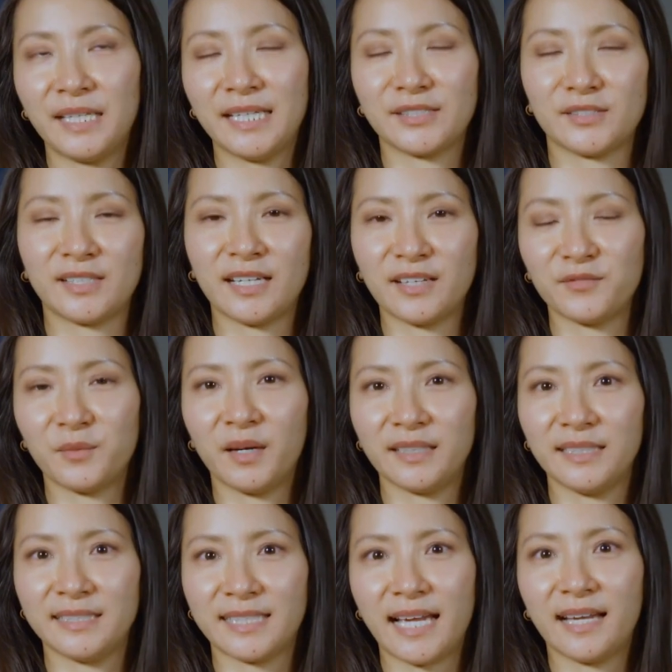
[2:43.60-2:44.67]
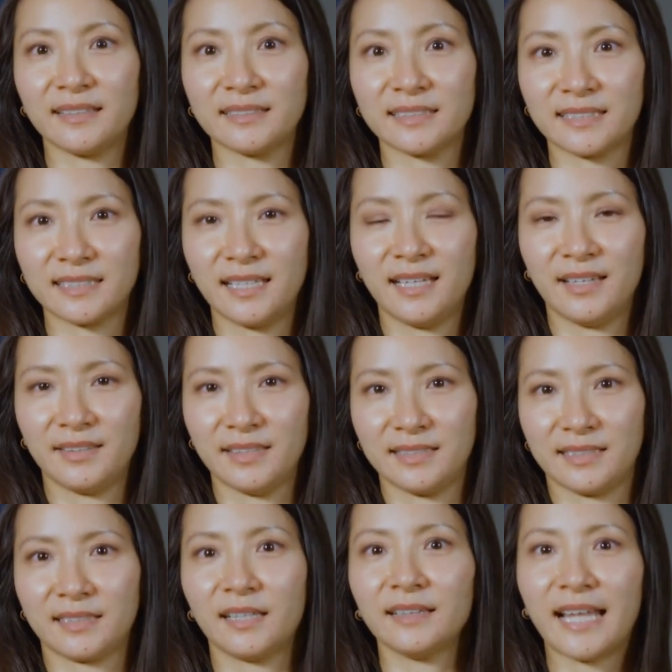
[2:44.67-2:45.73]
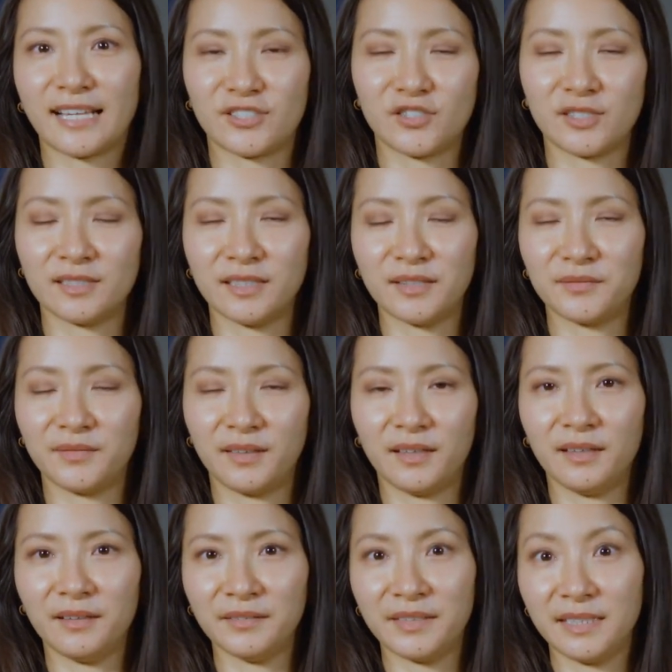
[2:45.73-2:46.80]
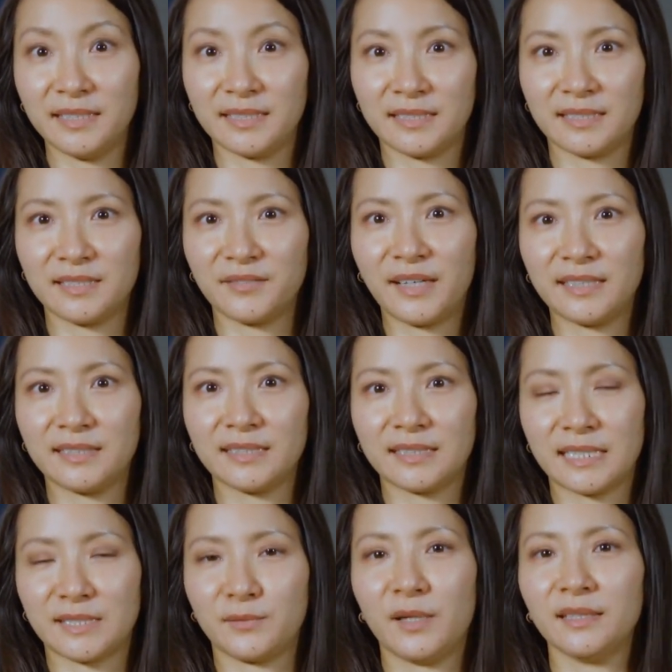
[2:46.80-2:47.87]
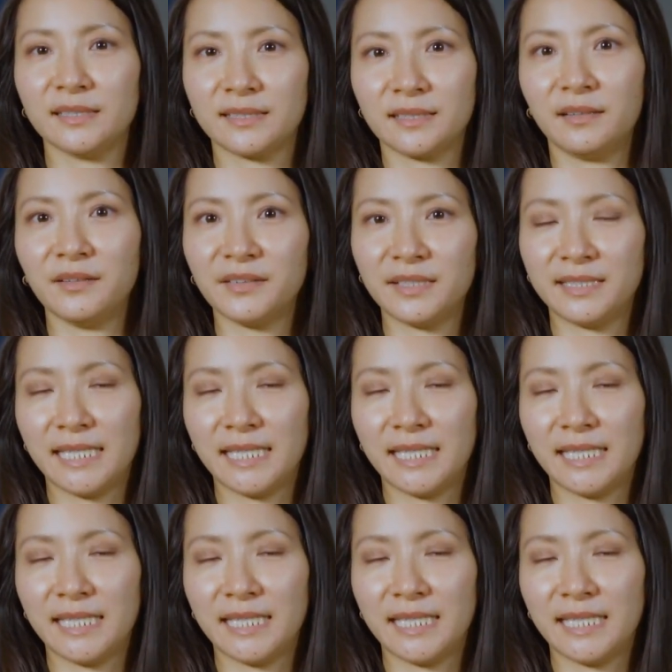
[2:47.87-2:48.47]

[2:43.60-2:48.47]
the Internet of Bodies as this collection of all these devices as well as all the